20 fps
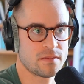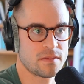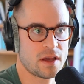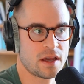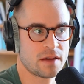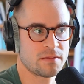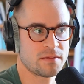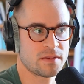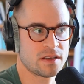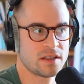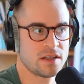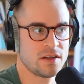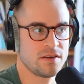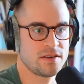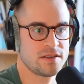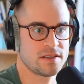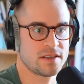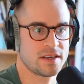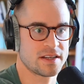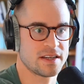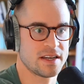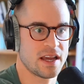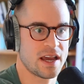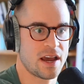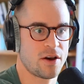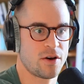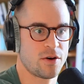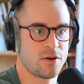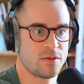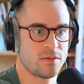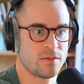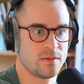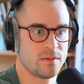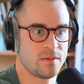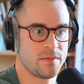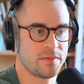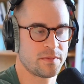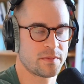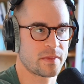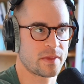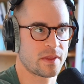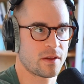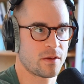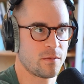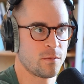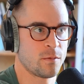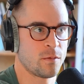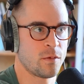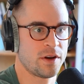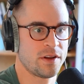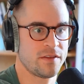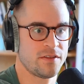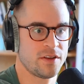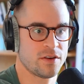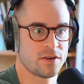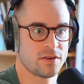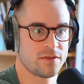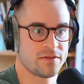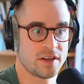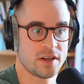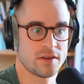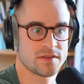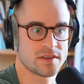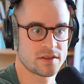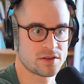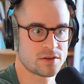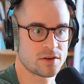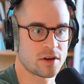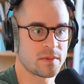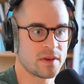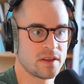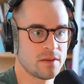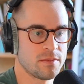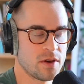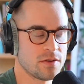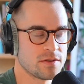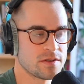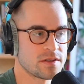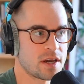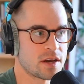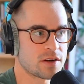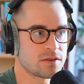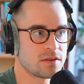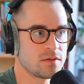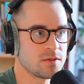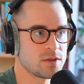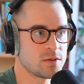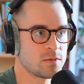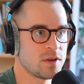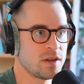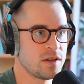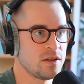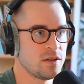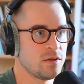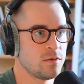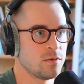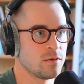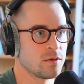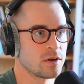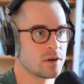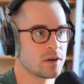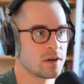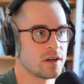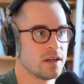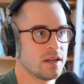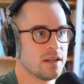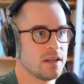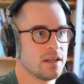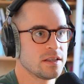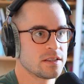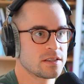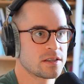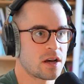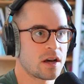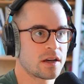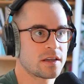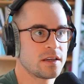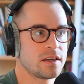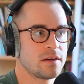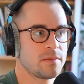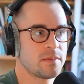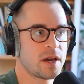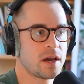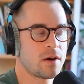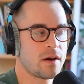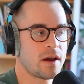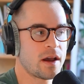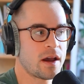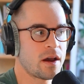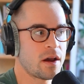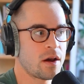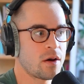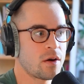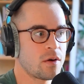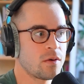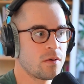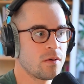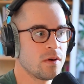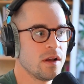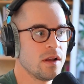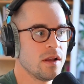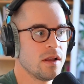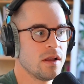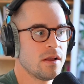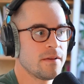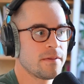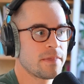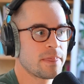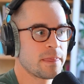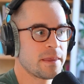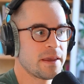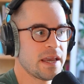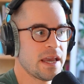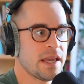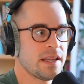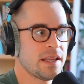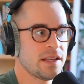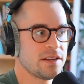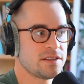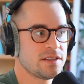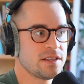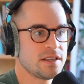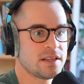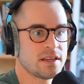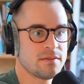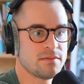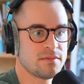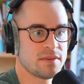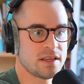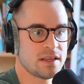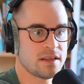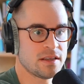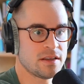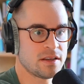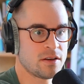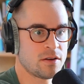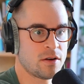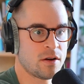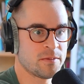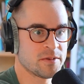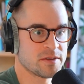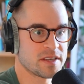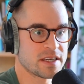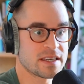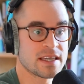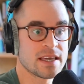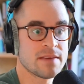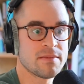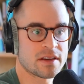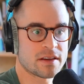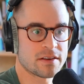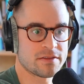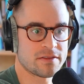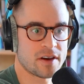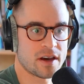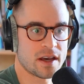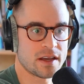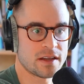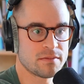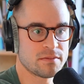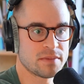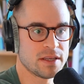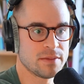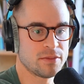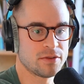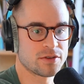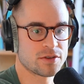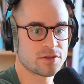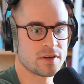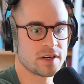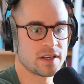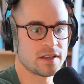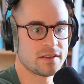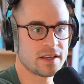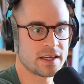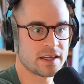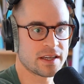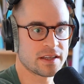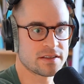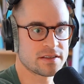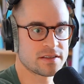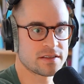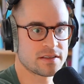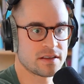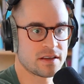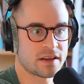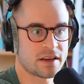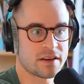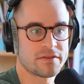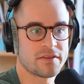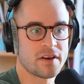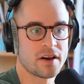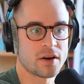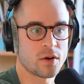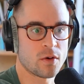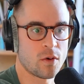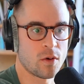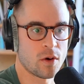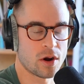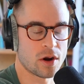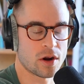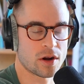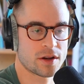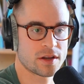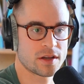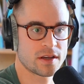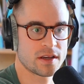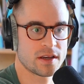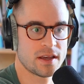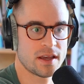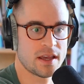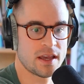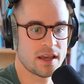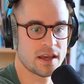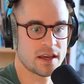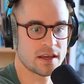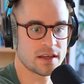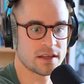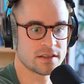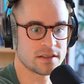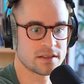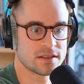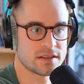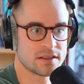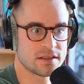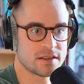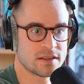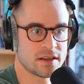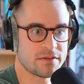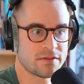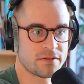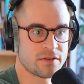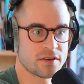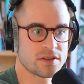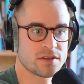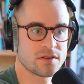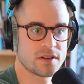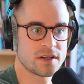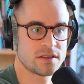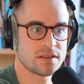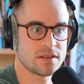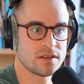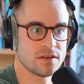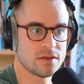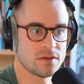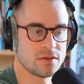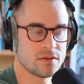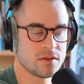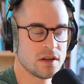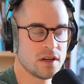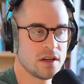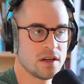I'm curious, like now, one of your videos that struck me the most actually was when you were talking about how ADHD can be almost like gimmikified and people treat it like it's like a fun quirk, and that frustrates you.